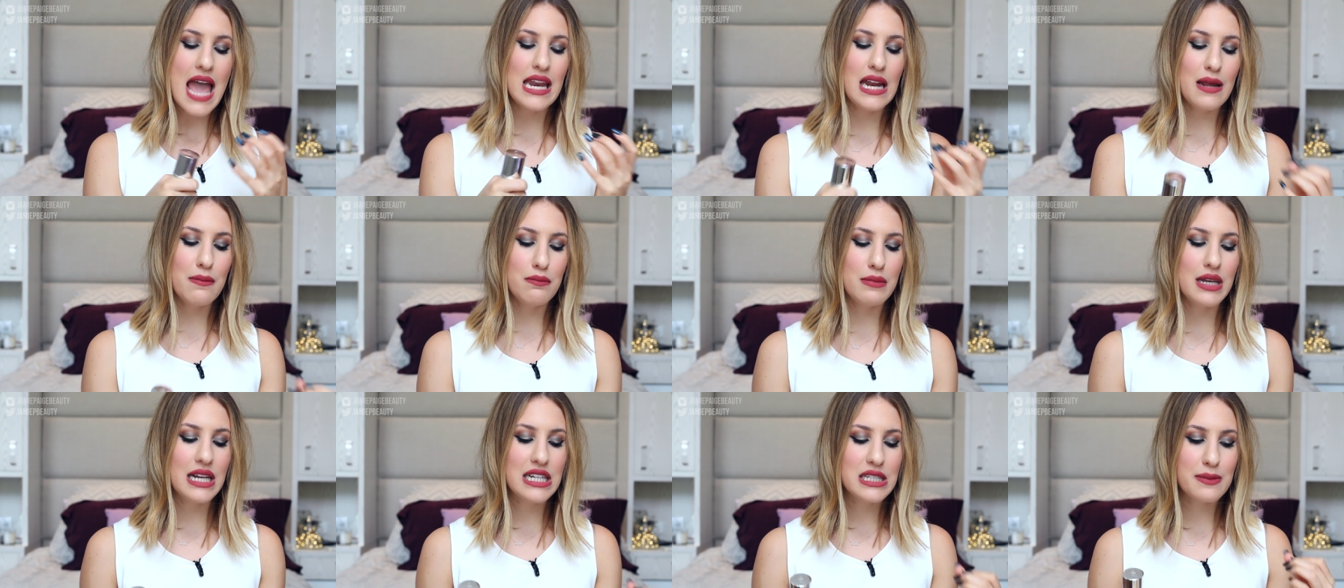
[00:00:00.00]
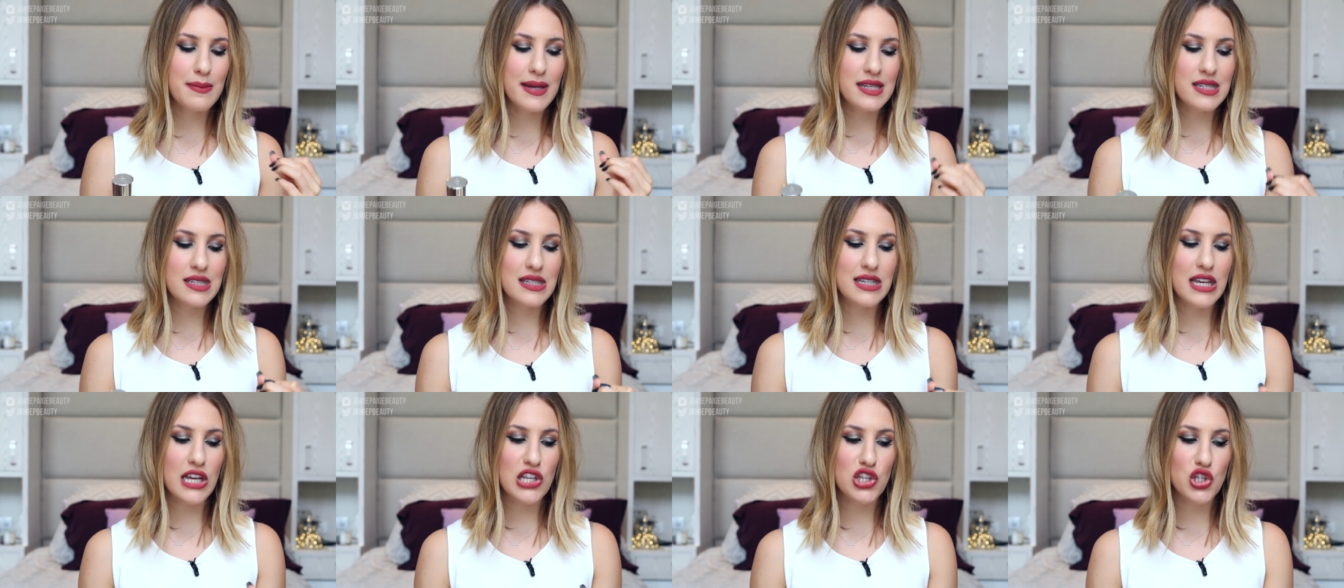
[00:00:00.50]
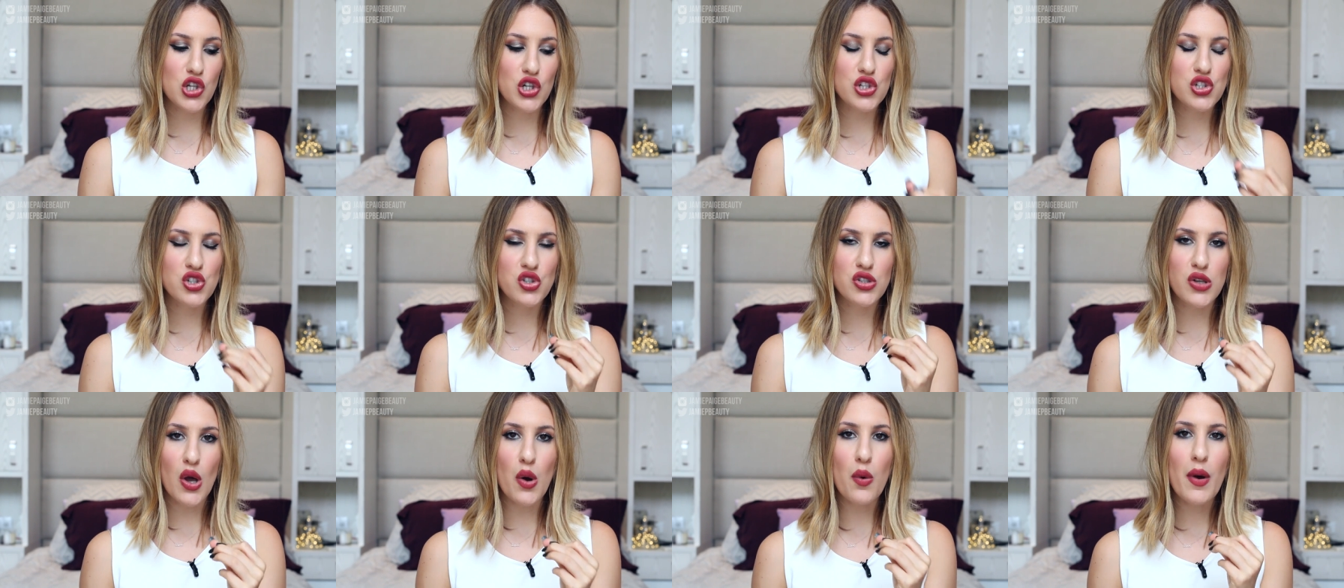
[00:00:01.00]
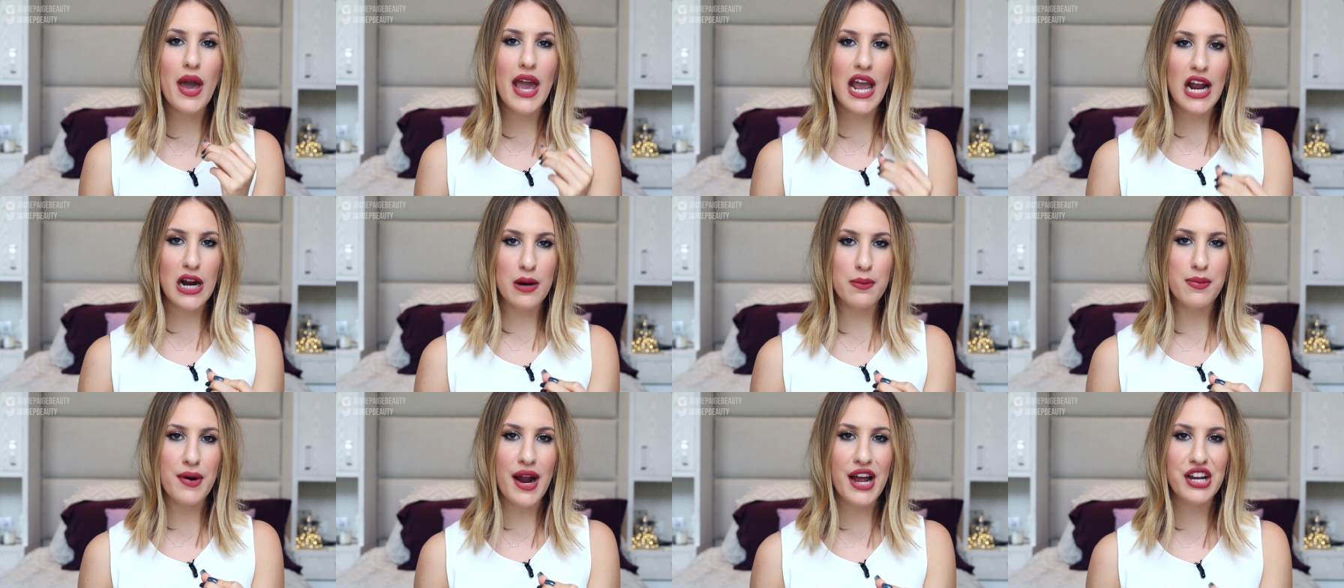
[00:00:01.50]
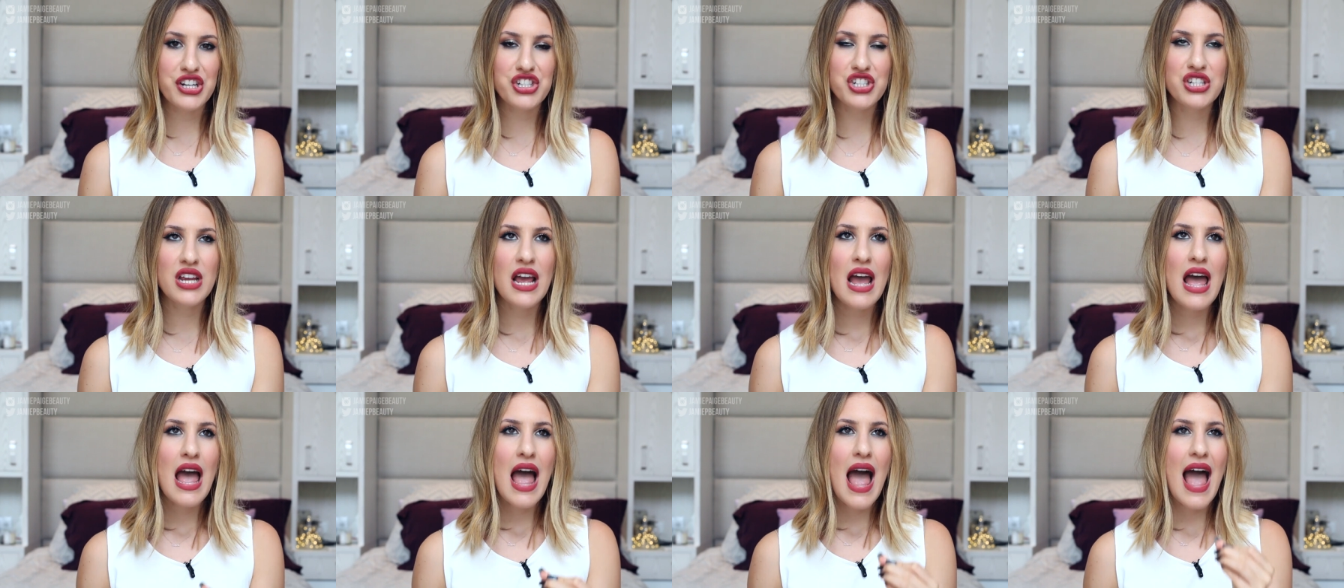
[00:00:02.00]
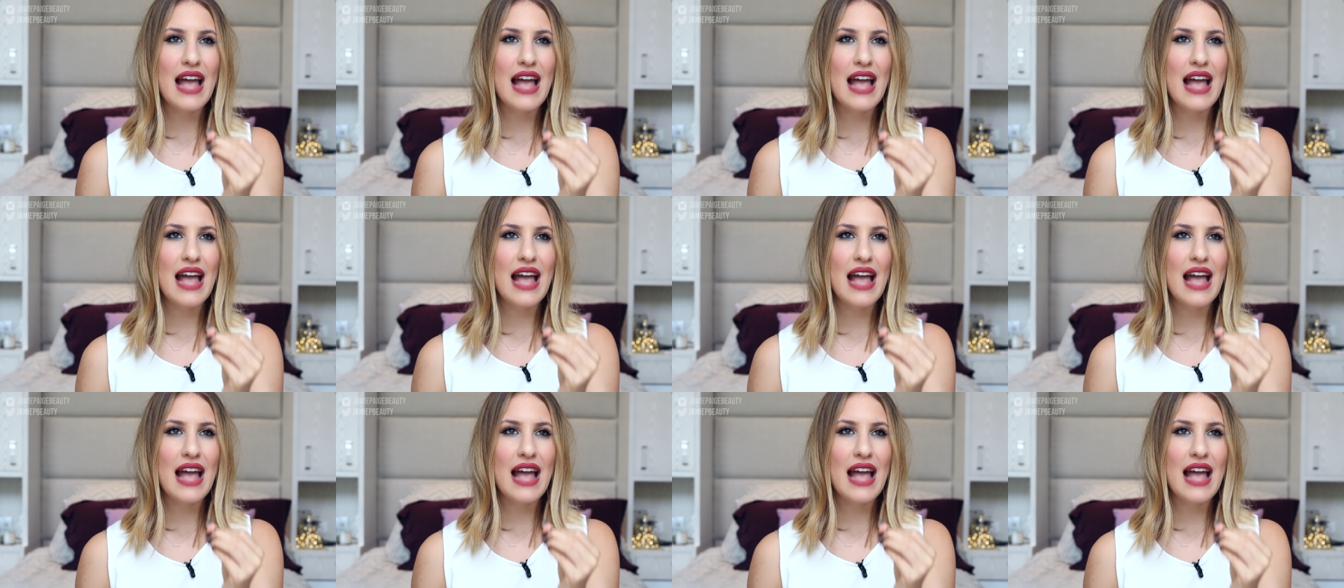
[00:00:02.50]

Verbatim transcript: And it makes my skin look so airbrushed